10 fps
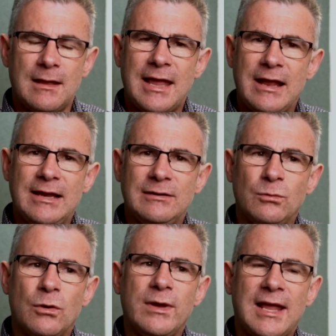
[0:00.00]
And
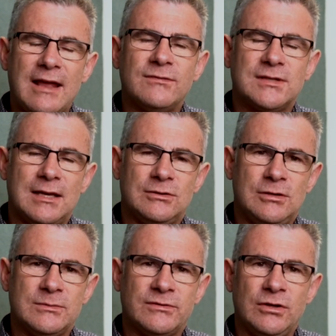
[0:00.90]
what we have seen in
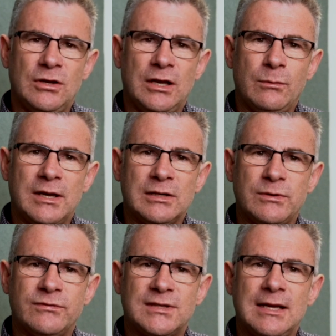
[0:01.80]
terms of an early win is
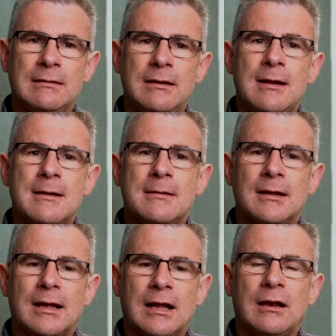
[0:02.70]
we've seen
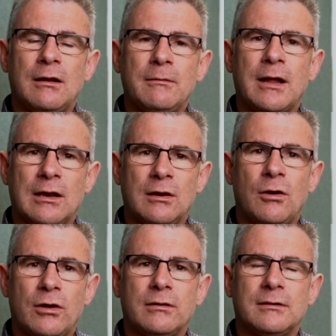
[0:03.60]
a
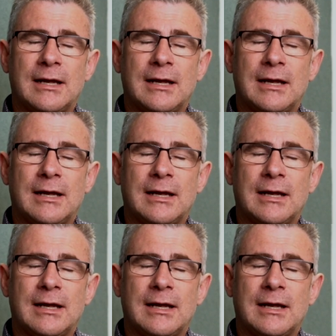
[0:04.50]
lot,